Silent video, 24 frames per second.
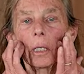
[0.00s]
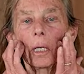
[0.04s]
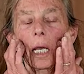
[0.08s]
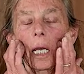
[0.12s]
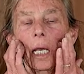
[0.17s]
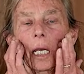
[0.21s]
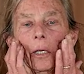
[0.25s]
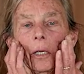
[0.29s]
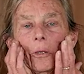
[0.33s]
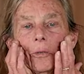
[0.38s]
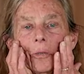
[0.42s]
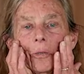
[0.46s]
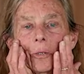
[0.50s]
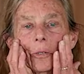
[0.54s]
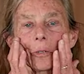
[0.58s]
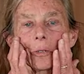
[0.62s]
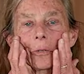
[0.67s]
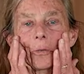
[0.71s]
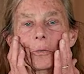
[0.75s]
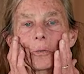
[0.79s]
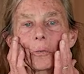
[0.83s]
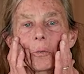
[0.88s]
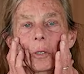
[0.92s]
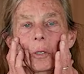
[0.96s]
anxious,
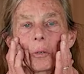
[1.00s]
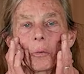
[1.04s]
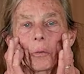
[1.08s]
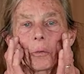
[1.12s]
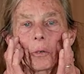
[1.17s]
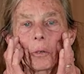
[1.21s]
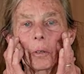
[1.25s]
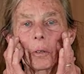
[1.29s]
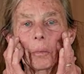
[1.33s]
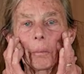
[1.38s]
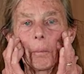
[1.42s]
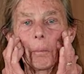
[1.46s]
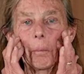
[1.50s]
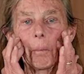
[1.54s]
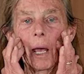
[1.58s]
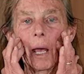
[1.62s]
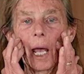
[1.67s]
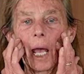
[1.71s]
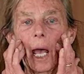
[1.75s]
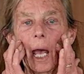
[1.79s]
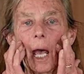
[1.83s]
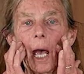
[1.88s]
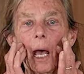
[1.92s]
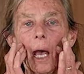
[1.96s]
when we're
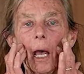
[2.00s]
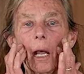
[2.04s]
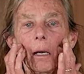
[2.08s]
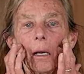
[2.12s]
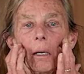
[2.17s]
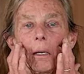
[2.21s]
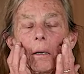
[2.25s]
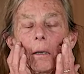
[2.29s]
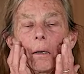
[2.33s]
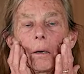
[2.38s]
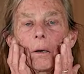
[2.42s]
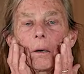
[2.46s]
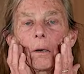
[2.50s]
mad.